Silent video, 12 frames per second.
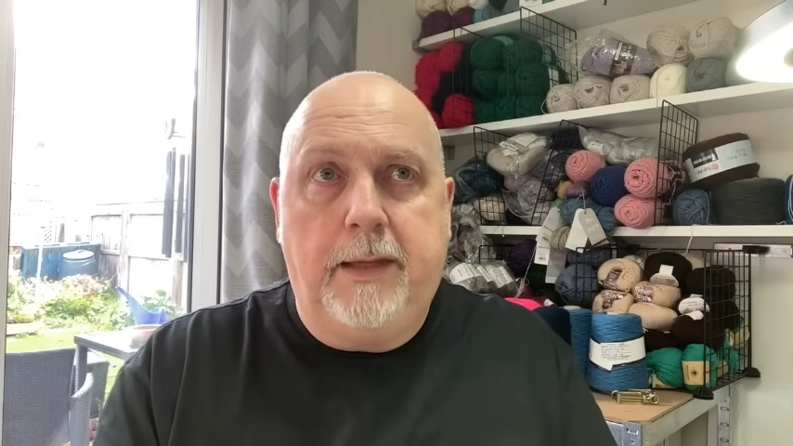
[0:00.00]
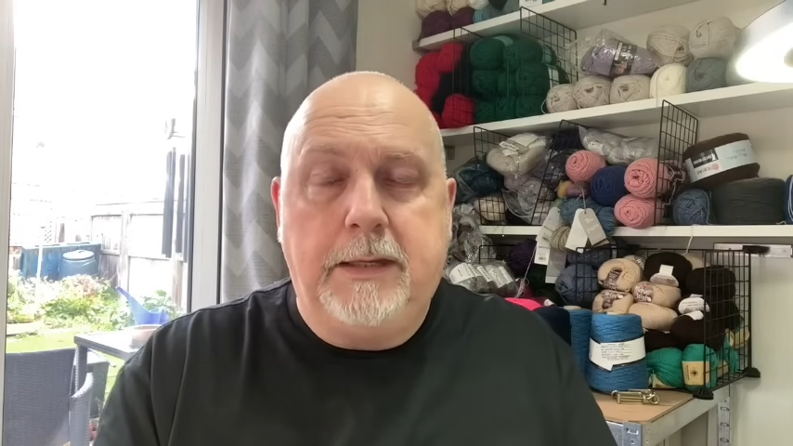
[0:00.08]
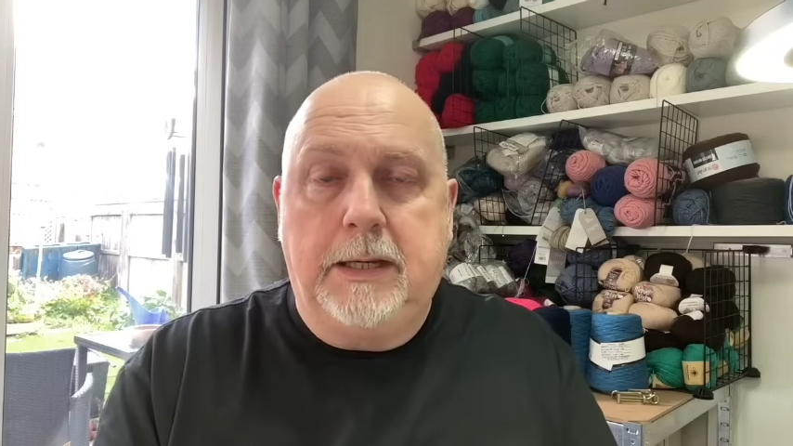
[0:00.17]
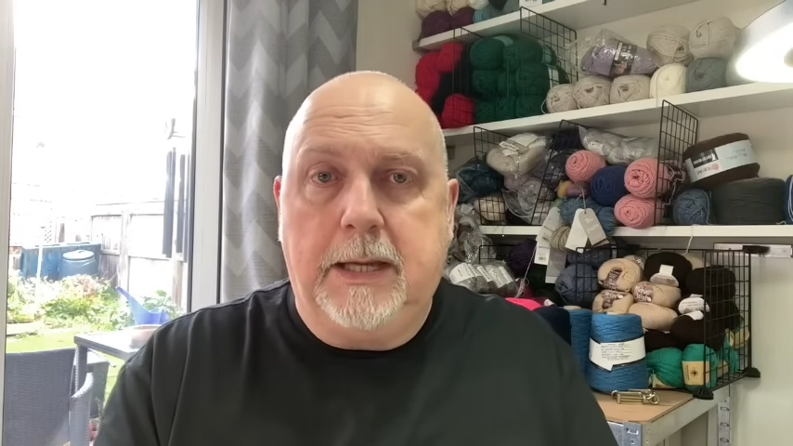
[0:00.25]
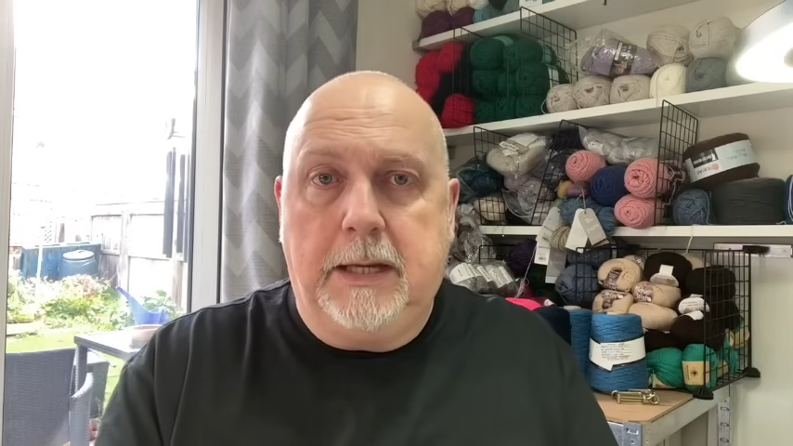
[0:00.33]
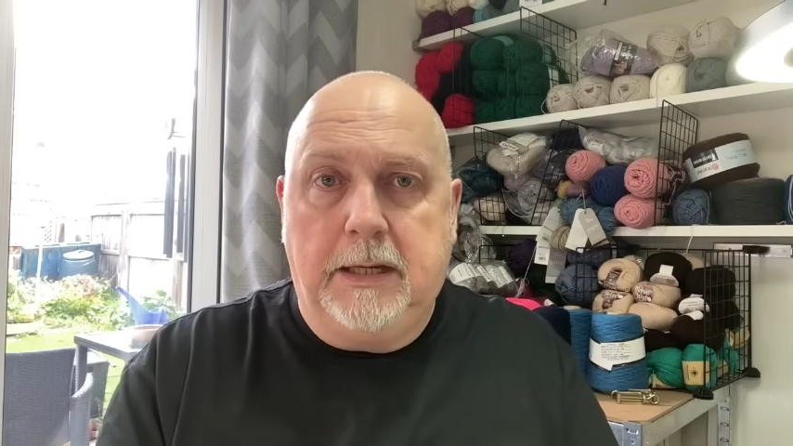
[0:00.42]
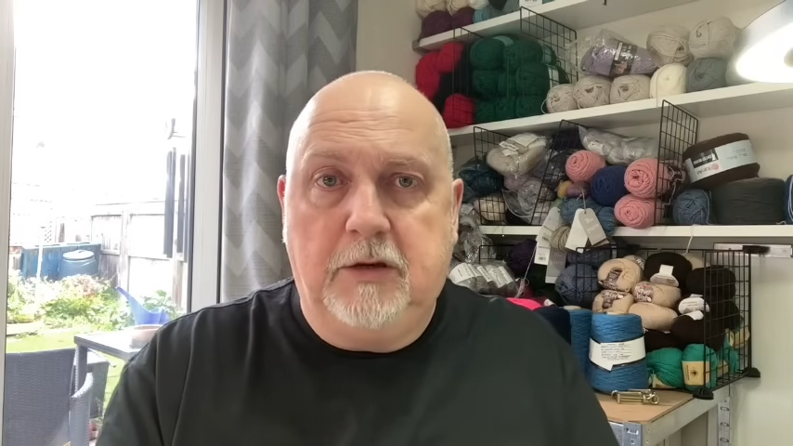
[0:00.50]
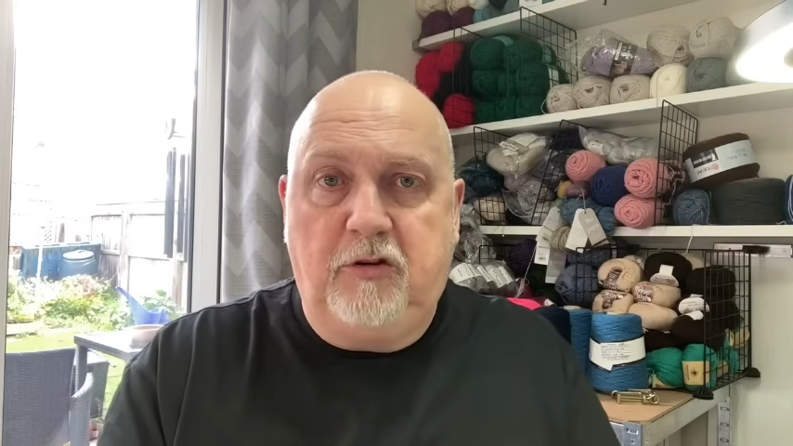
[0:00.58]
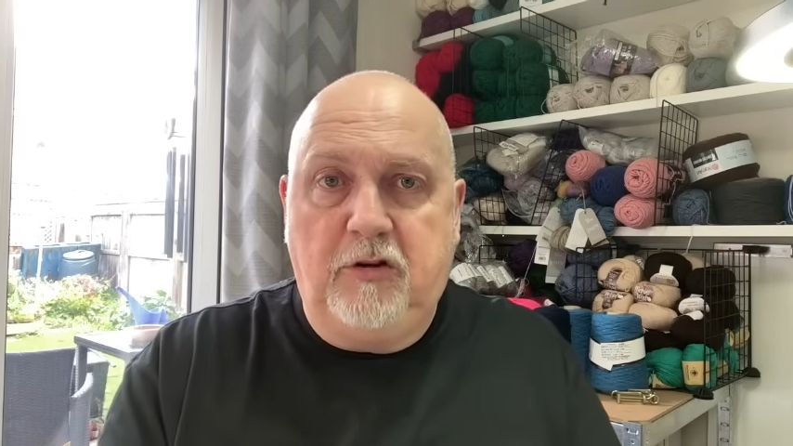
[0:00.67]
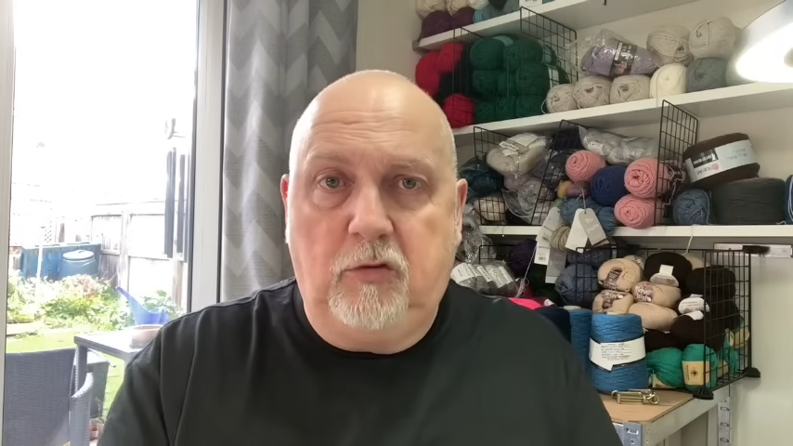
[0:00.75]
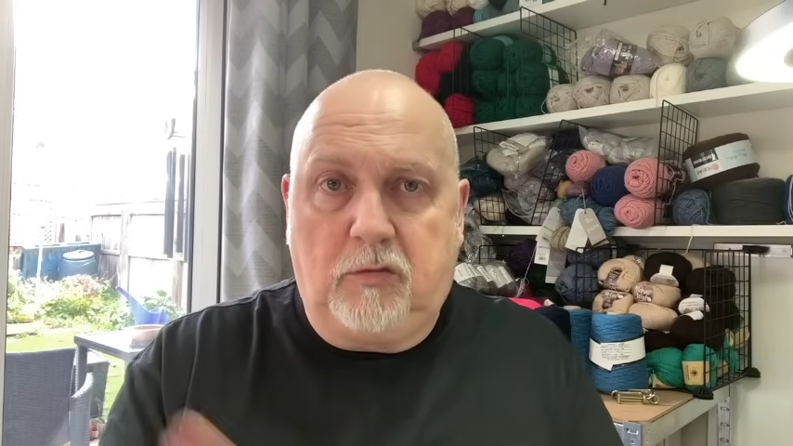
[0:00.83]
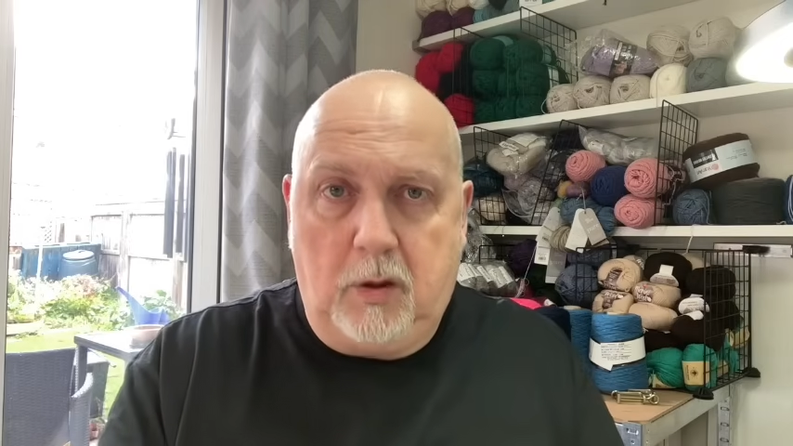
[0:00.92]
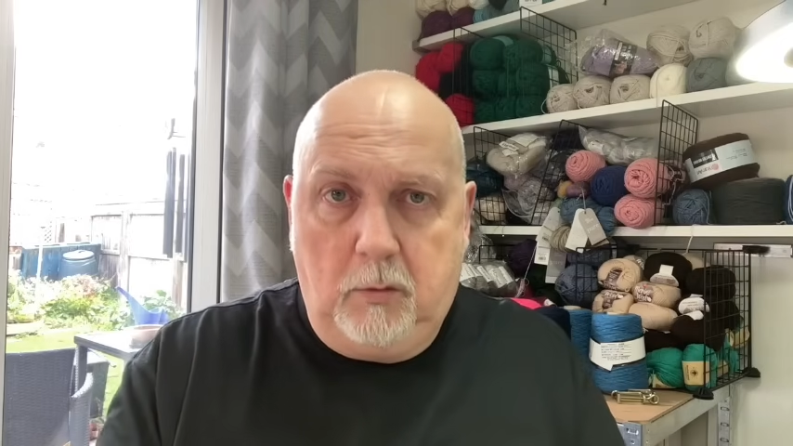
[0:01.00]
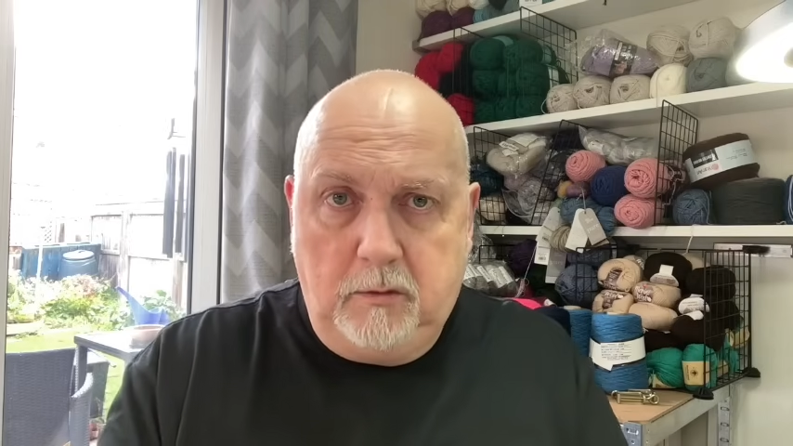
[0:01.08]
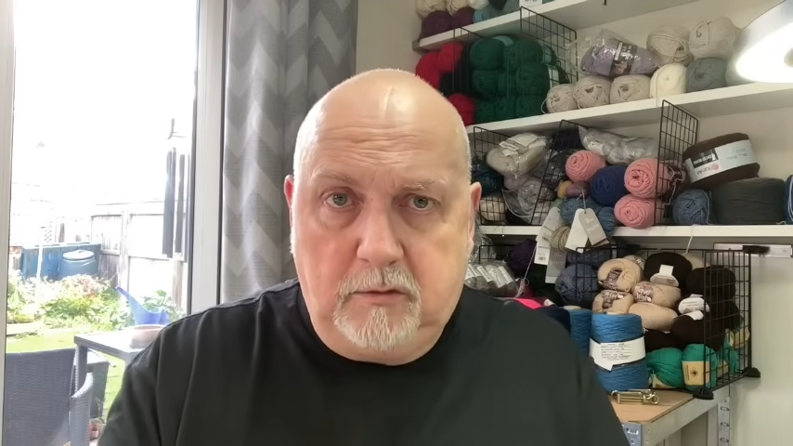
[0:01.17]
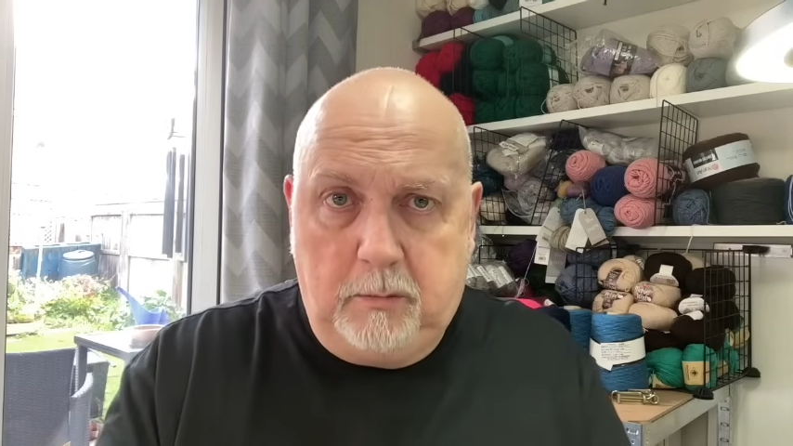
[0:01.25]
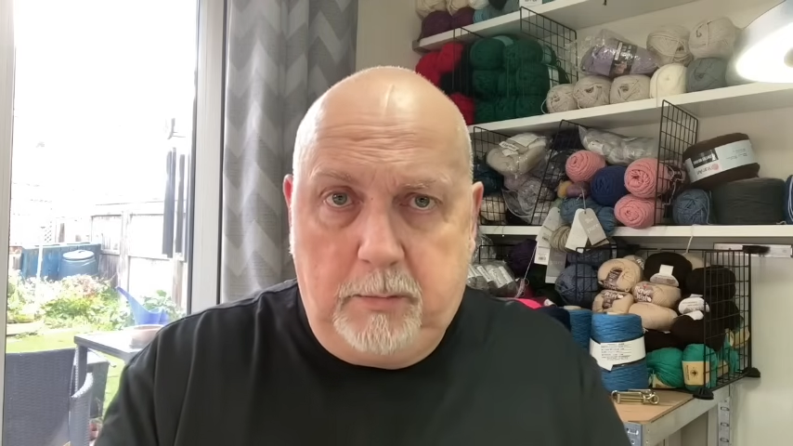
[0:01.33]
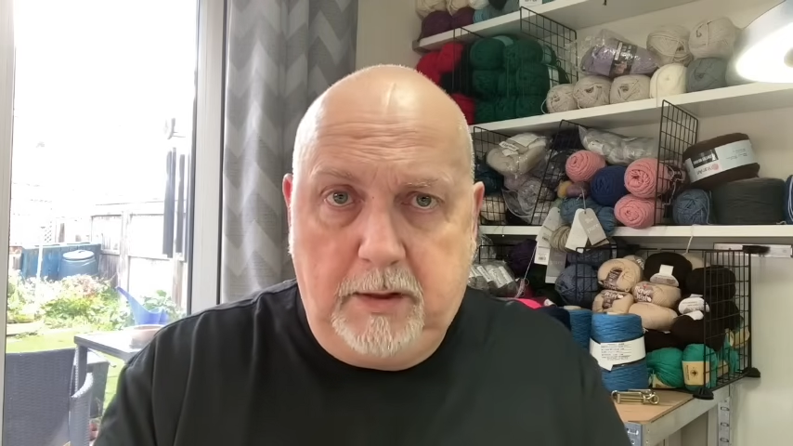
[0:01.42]
you can actually just go
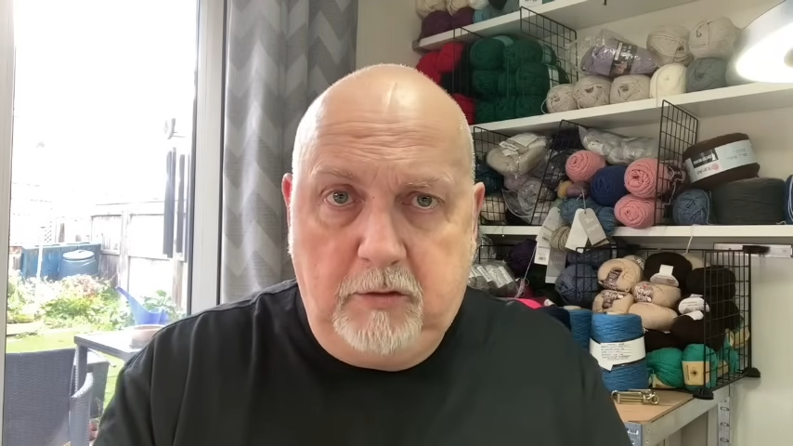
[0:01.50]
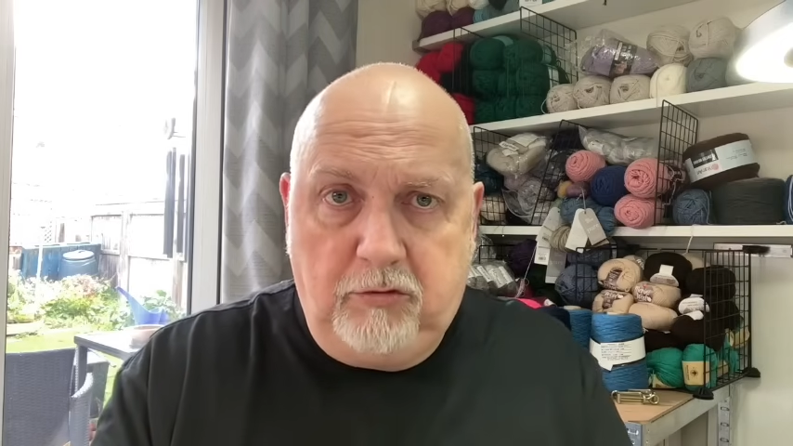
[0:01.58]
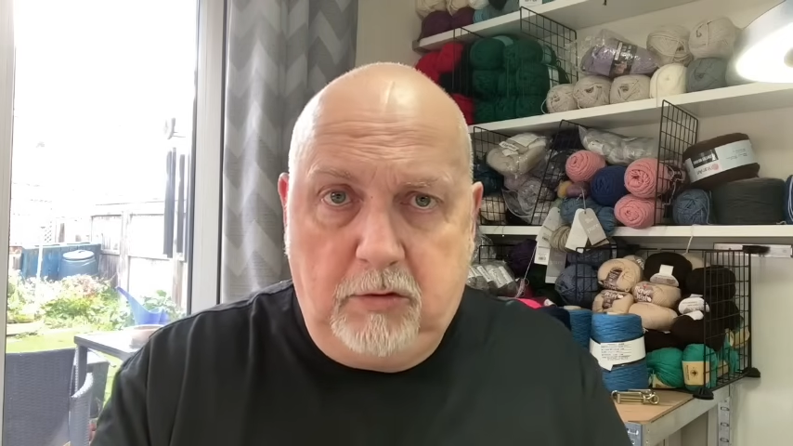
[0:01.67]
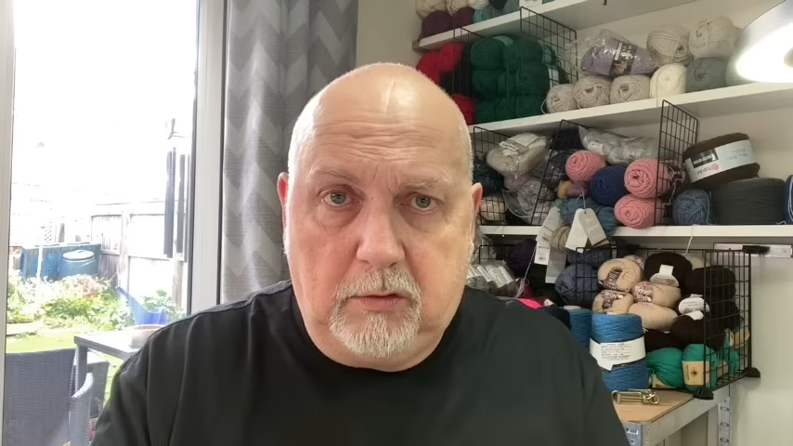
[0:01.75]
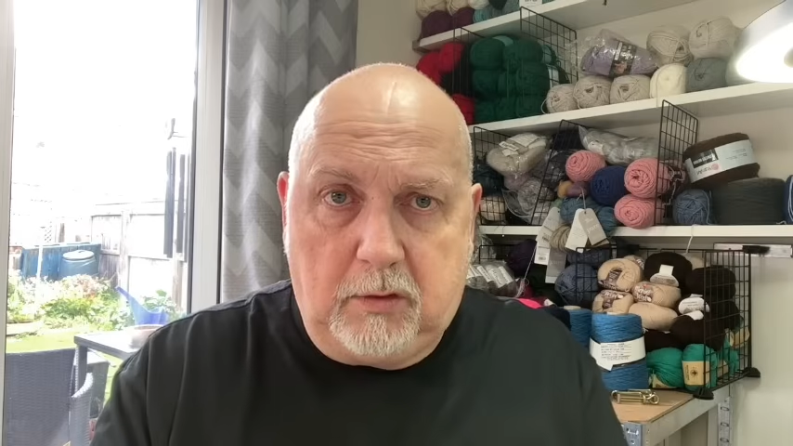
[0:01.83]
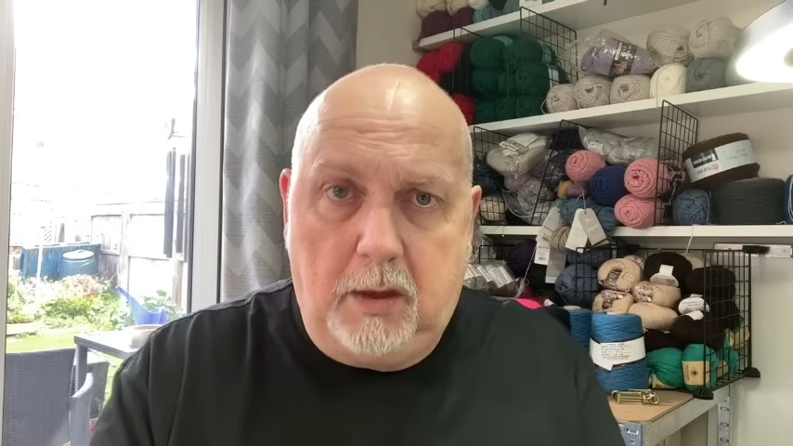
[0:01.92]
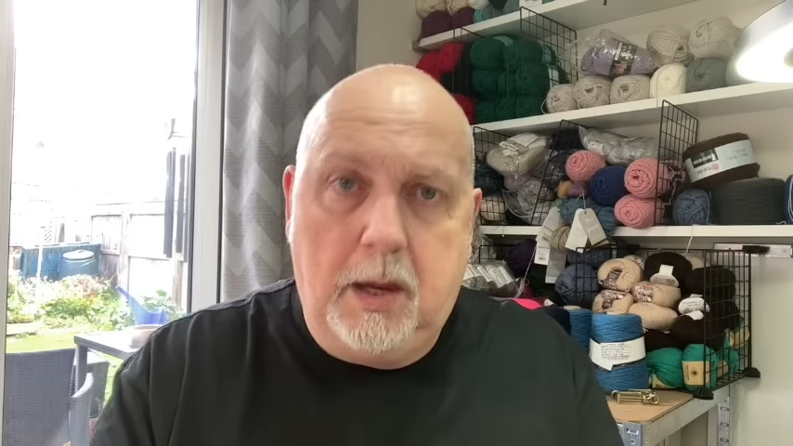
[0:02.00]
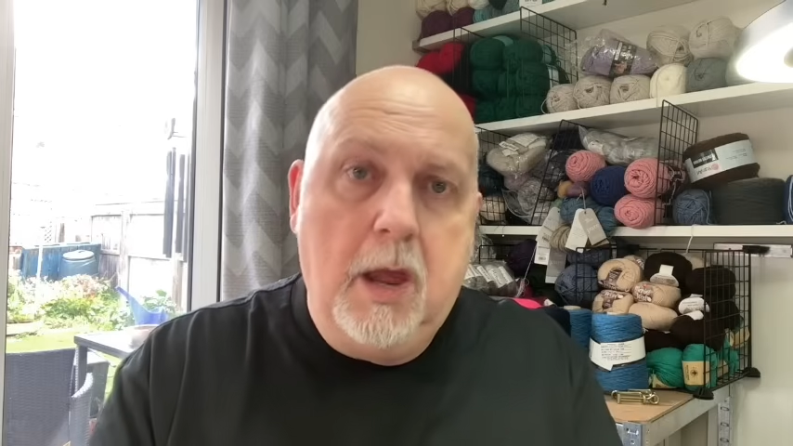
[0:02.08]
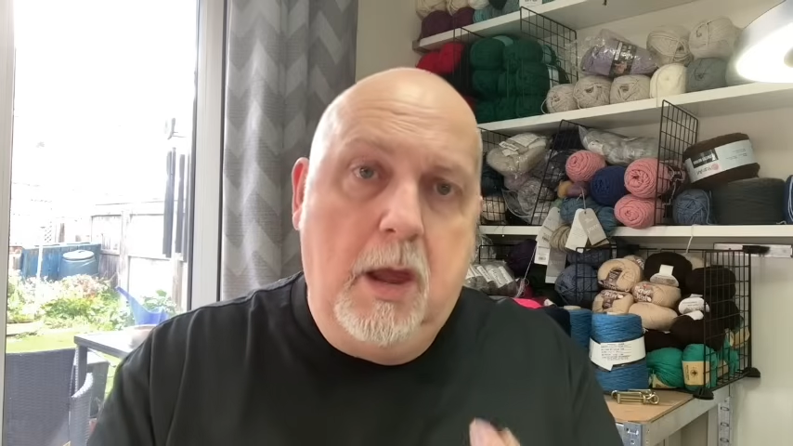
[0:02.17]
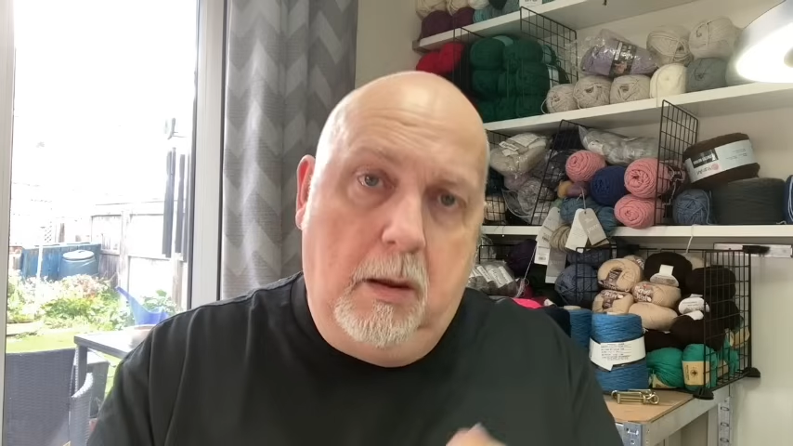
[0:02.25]
onto the Patreon site